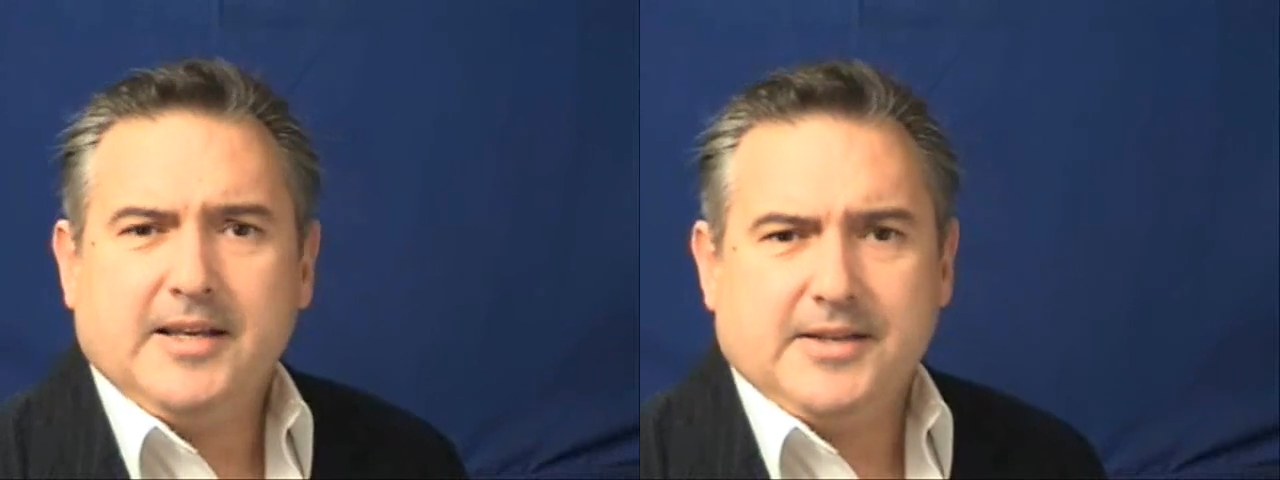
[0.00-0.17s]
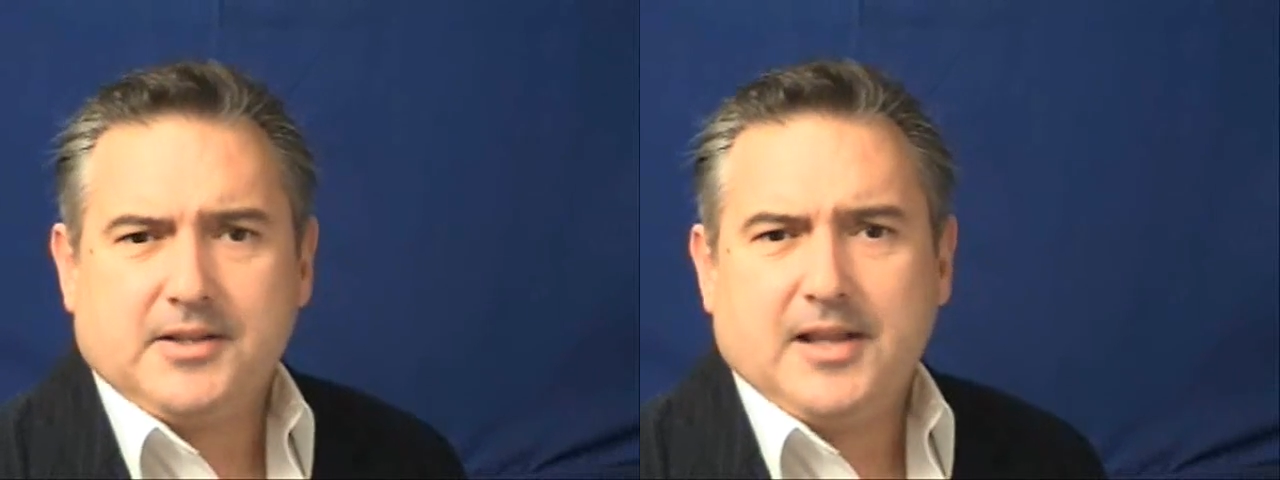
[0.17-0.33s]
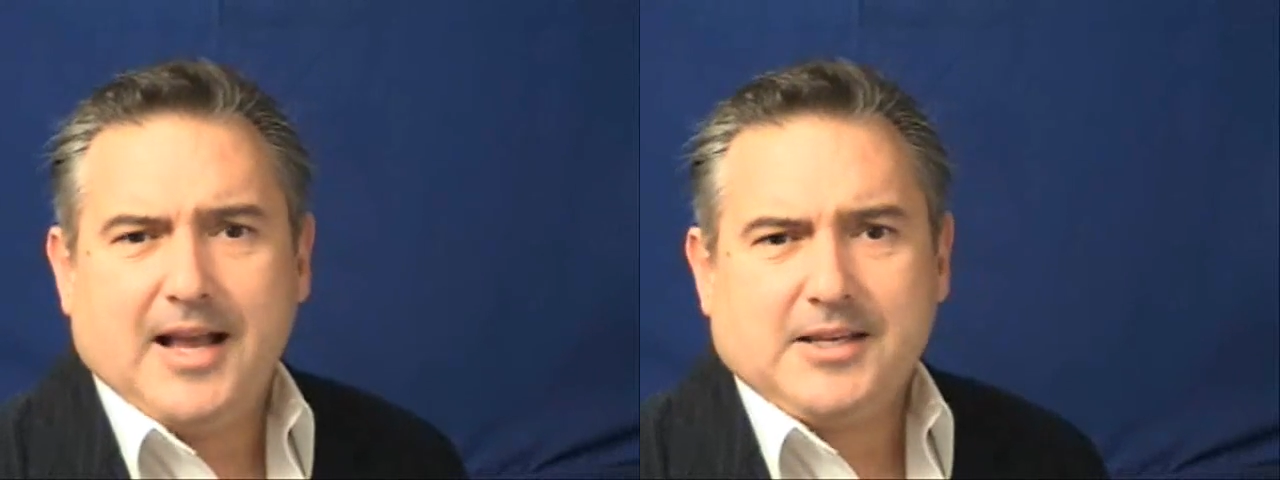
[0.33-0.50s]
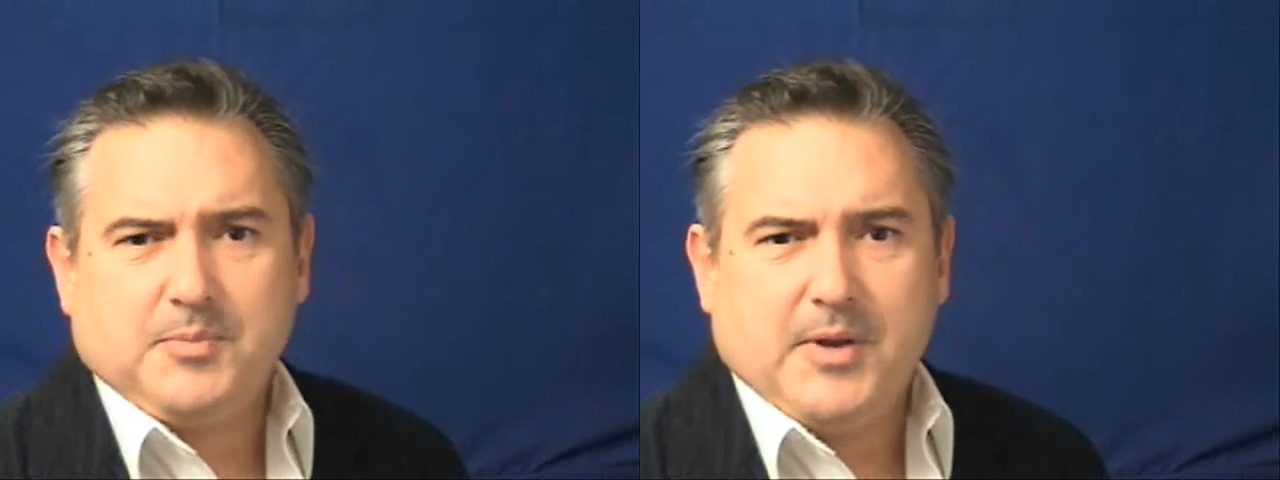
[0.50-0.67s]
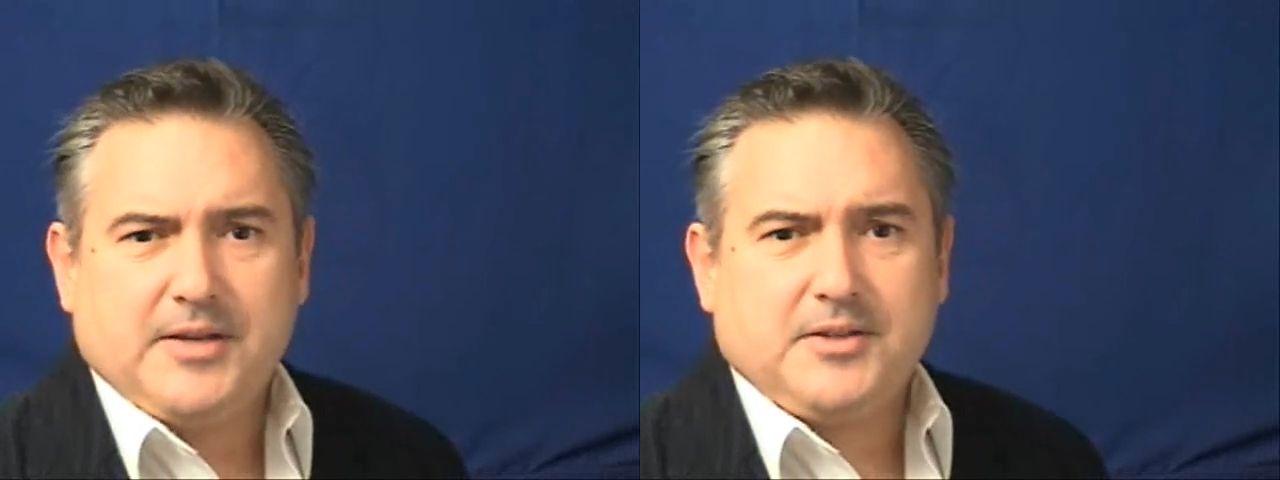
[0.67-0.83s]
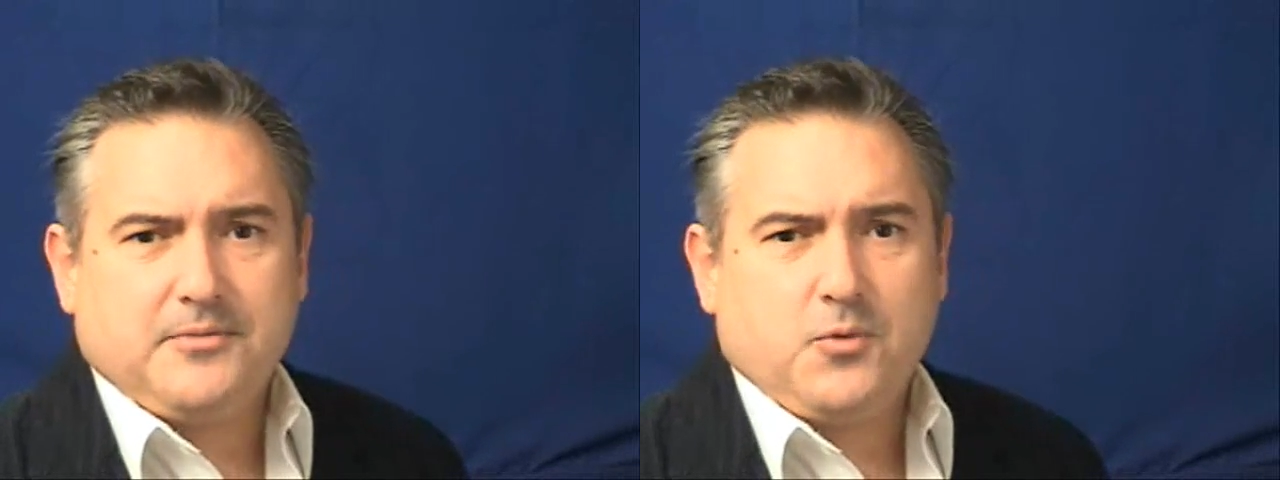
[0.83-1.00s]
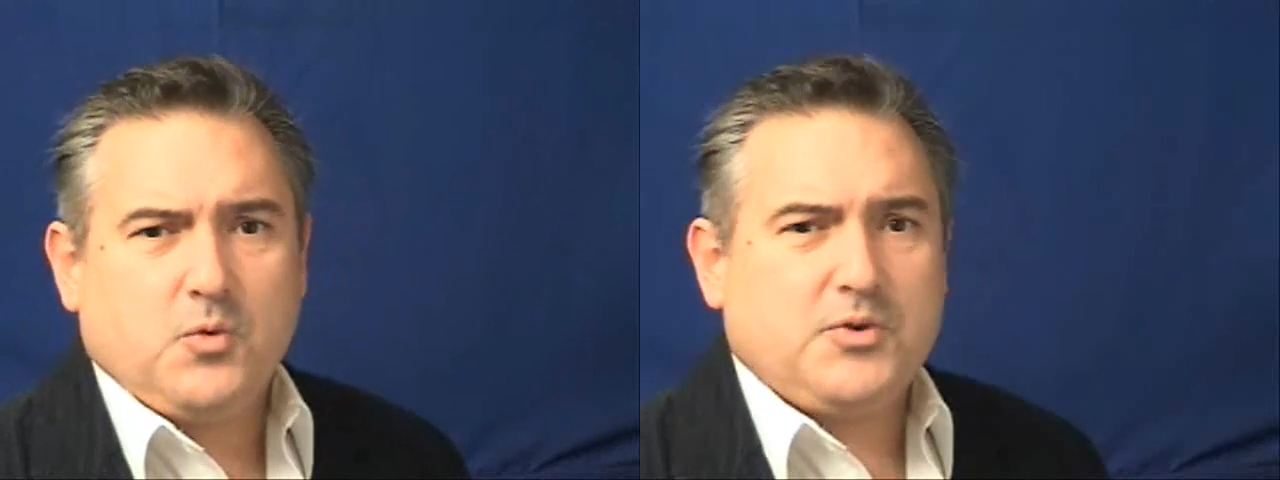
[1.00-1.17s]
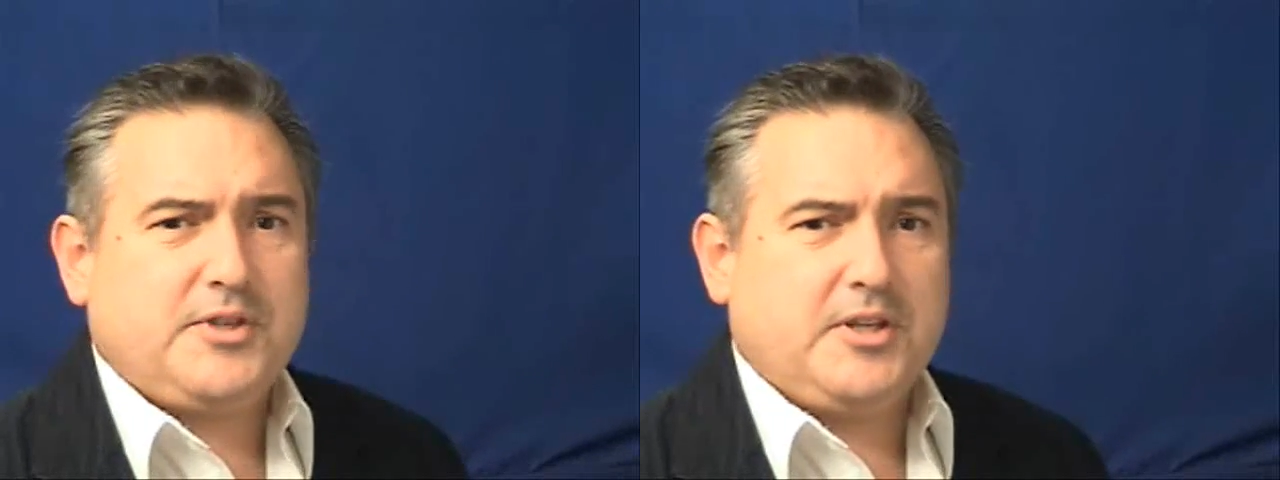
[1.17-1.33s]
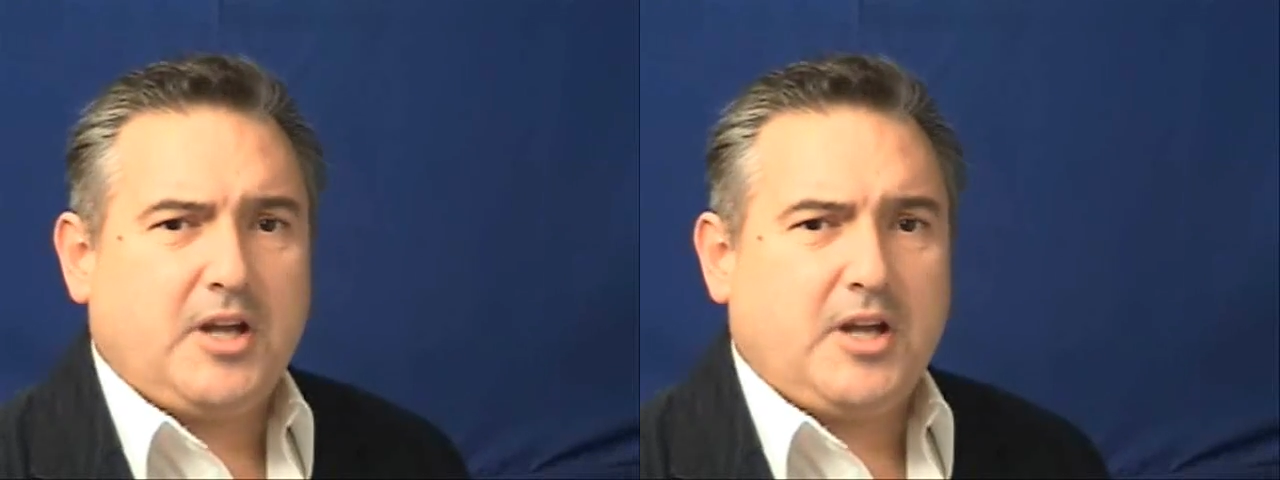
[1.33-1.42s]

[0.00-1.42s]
is Classmates, and of course,